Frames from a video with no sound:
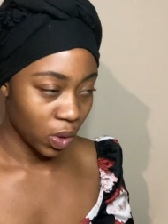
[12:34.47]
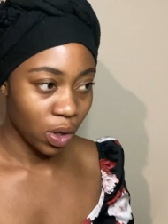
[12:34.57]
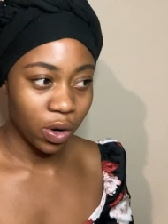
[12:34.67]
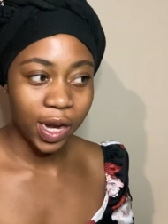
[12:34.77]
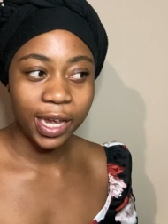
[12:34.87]

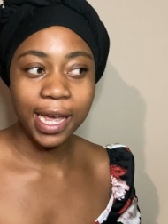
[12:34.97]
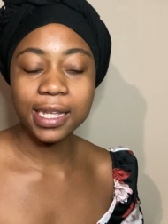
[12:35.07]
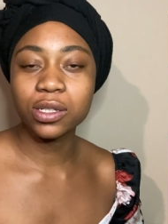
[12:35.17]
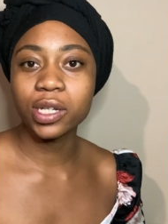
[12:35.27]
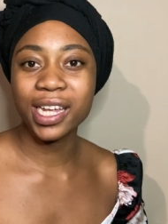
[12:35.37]
Alright
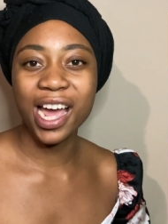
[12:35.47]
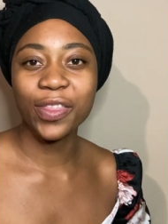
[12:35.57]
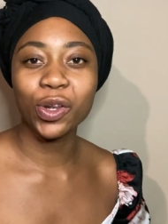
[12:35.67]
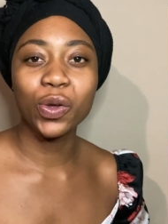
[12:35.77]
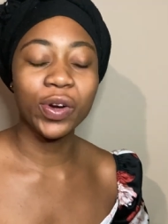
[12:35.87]
guys, look at how
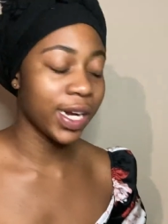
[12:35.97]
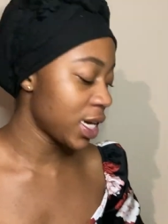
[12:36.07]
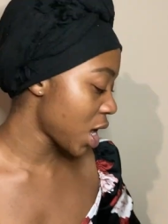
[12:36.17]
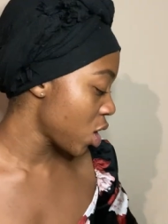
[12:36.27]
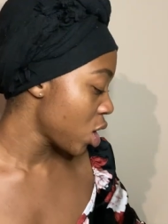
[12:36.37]
they look right
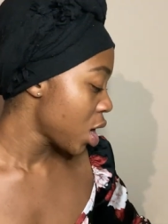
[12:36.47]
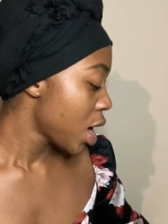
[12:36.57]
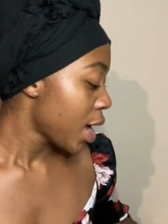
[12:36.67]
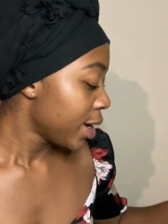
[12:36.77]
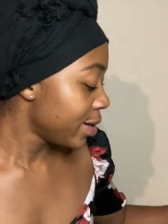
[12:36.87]
now.
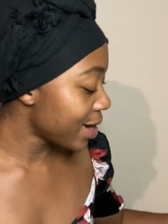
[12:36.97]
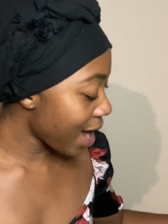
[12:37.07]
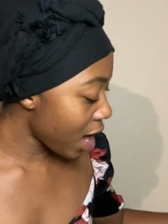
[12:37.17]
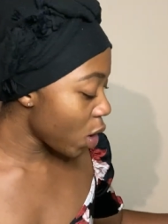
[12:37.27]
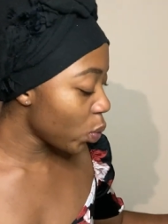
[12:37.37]

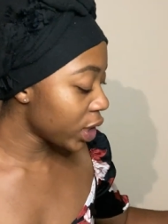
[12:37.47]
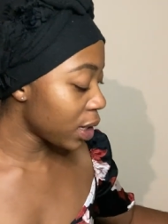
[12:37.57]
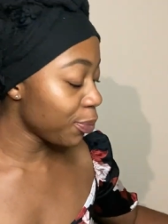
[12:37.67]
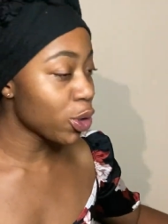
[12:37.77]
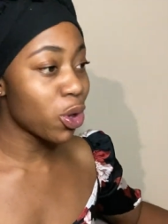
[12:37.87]
Now I'm gonna
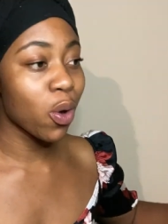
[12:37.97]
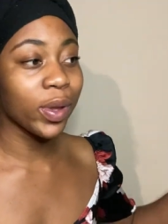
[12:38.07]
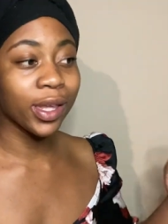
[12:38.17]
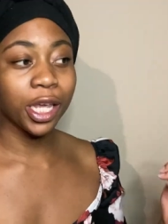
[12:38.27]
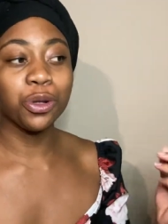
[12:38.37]
be
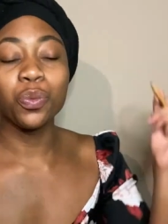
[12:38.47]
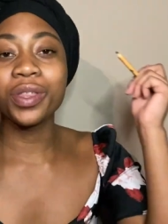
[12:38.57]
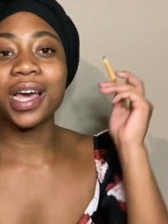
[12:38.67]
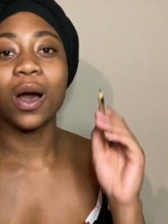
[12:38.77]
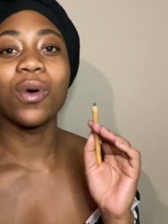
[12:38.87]
going in
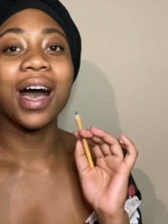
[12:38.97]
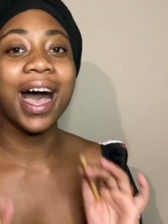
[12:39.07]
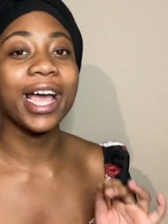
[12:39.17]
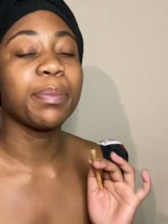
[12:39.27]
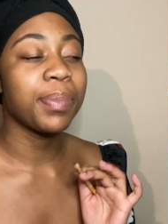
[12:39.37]
with our
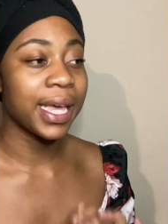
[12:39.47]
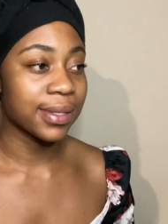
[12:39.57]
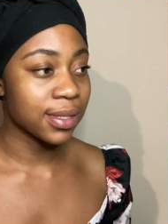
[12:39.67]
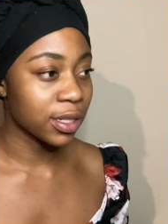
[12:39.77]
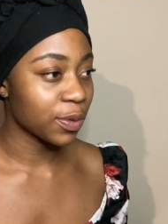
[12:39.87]
eye
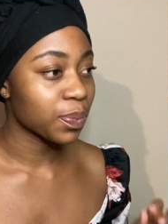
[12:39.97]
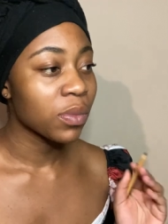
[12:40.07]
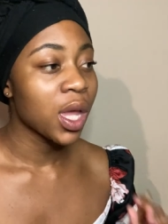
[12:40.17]
pencil.